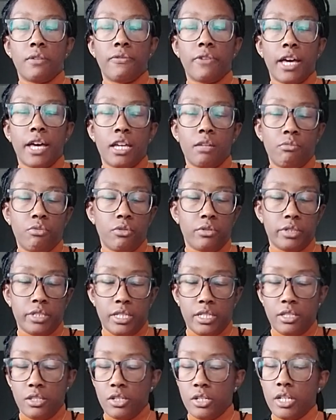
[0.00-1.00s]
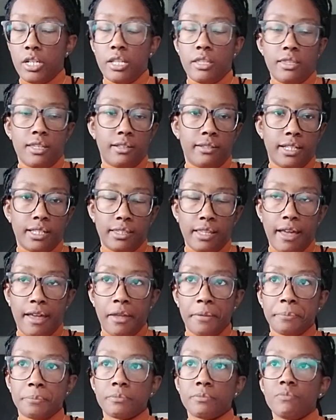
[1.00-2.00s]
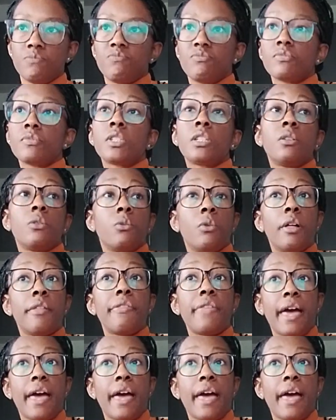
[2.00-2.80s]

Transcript: fibroids or anything like that. Well,